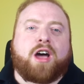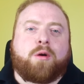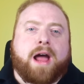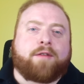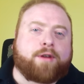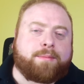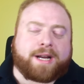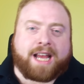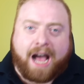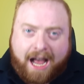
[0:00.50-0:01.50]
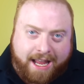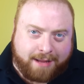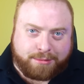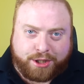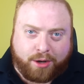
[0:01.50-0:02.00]
Hello everybody, I
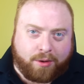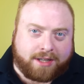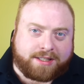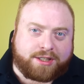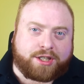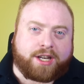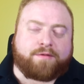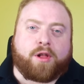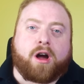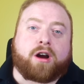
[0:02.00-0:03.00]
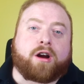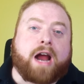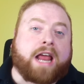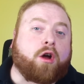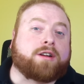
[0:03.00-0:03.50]
am Jarrett Ross, the GeneaVlogger,
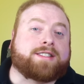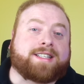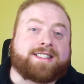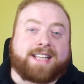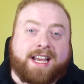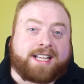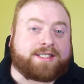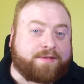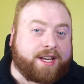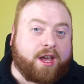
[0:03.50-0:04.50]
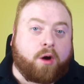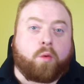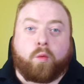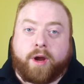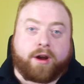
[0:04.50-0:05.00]
and on today's video,
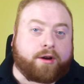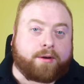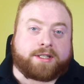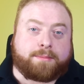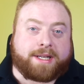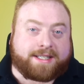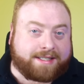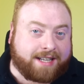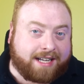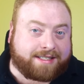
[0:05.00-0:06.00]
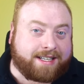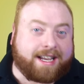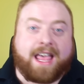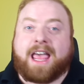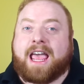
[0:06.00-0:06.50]
we're going to be
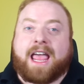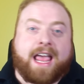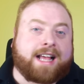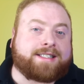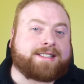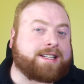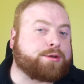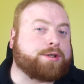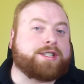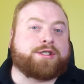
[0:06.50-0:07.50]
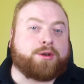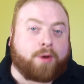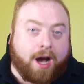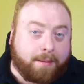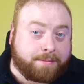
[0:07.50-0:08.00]
discussing Ancestry's
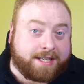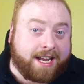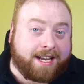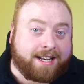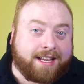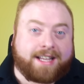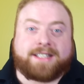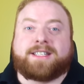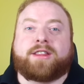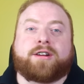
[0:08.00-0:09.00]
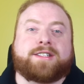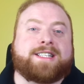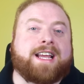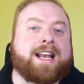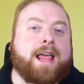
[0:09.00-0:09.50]
new update to their
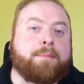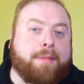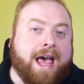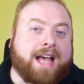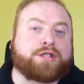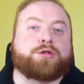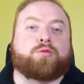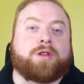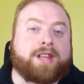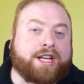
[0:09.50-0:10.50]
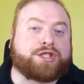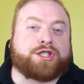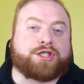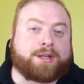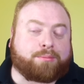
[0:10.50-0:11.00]
DNA match
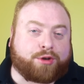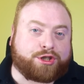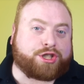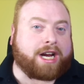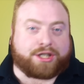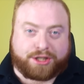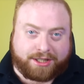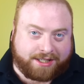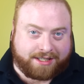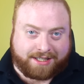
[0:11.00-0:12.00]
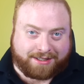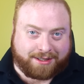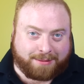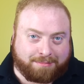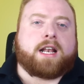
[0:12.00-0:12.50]
relationship projection
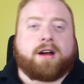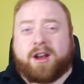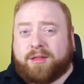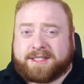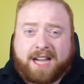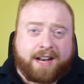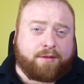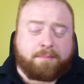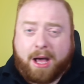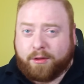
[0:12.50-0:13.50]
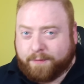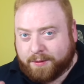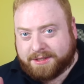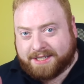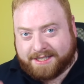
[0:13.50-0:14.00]
system. Now I know that's kind of a
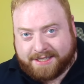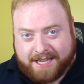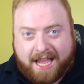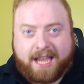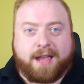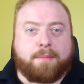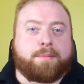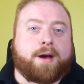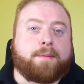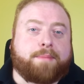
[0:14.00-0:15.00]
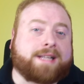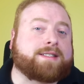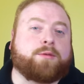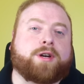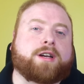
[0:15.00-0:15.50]
mouthful to say, but
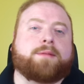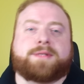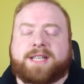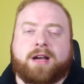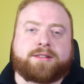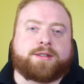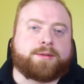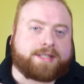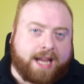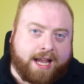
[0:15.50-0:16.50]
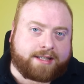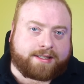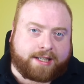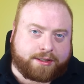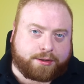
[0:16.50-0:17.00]
basically what it comes down to is
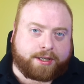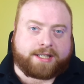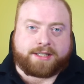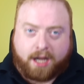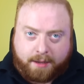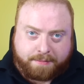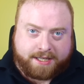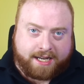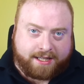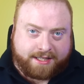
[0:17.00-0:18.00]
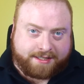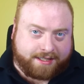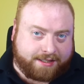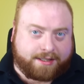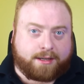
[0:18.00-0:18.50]
Ancestry has updated the
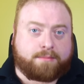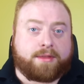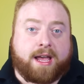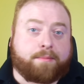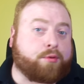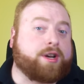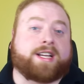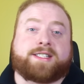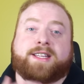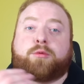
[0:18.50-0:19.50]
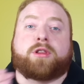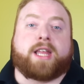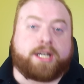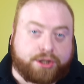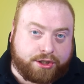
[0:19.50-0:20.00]
system that predicts the
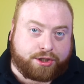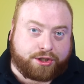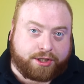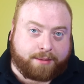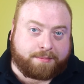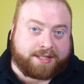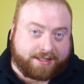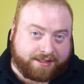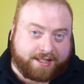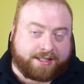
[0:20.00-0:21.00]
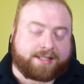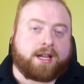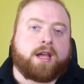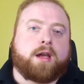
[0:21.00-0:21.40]
relationship distance